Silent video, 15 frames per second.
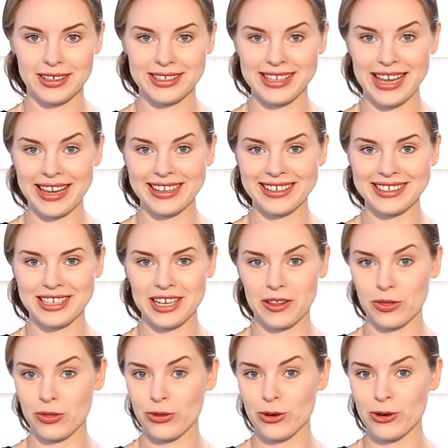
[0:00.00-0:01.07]
second
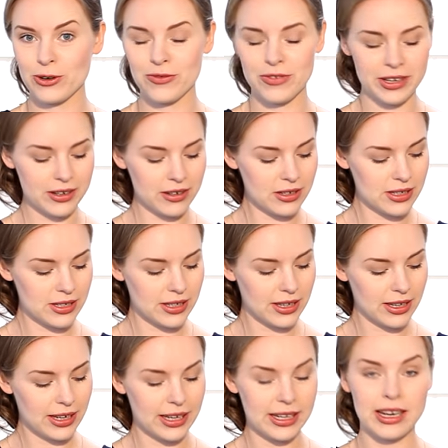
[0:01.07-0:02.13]
and third fingers,
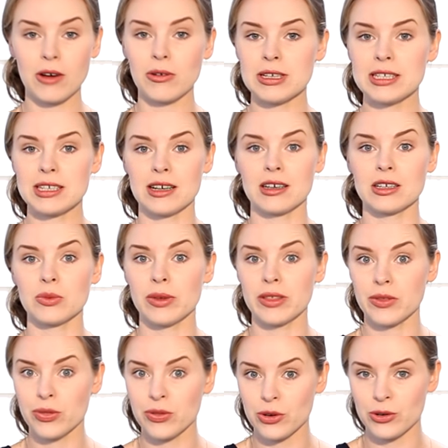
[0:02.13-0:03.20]
and now I start with
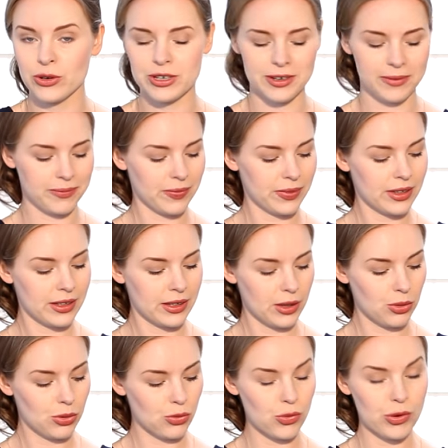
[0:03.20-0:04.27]
the third.
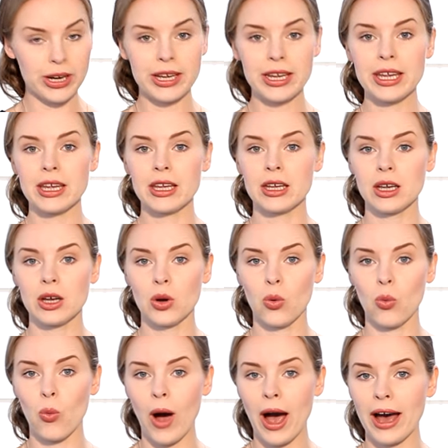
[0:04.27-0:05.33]
Three,
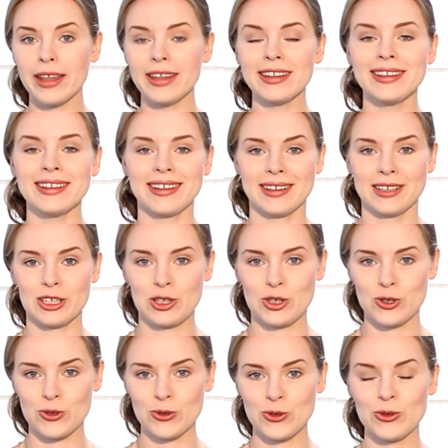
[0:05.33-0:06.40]
one,
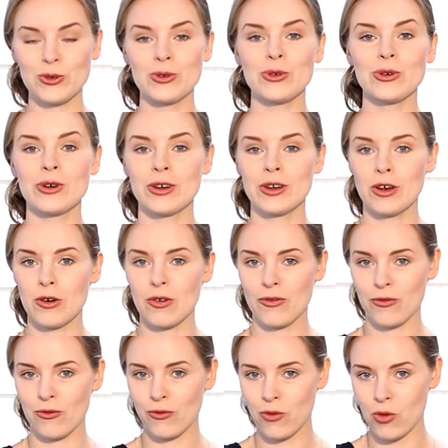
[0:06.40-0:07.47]
two,
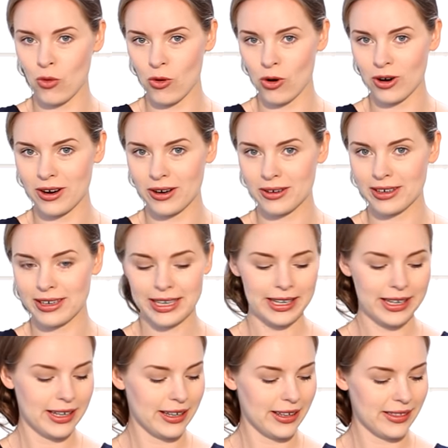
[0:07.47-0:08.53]
four.
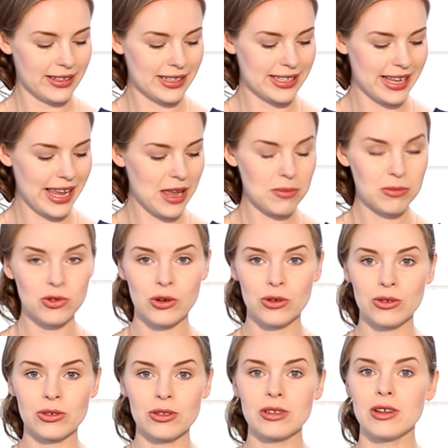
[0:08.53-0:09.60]
The same
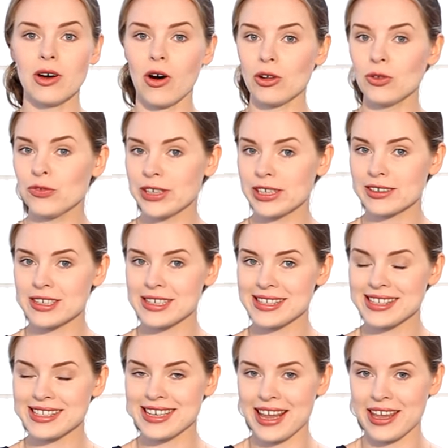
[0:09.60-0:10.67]
rule, all fingers
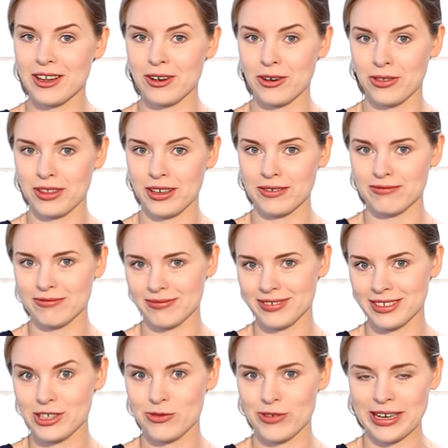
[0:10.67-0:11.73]
stay on the
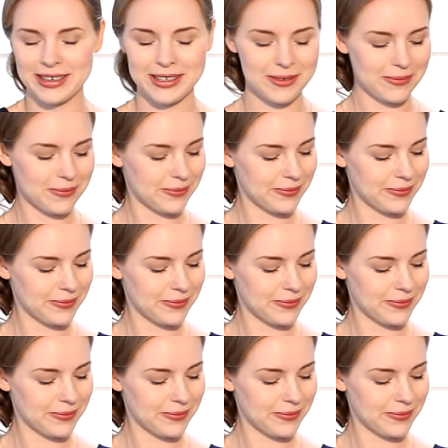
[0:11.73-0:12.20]
strings.